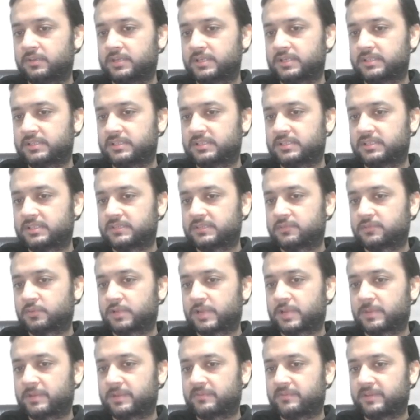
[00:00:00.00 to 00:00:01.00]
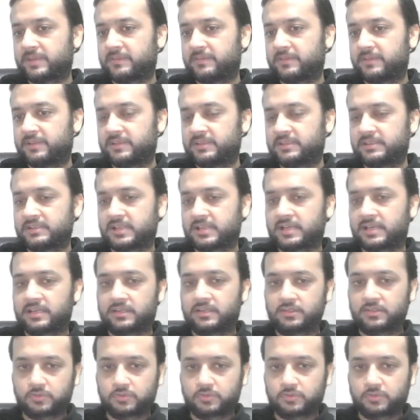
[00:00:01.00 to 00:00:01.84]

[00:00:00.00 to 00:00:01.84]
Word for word: can see this is 4r by 5 and this is r.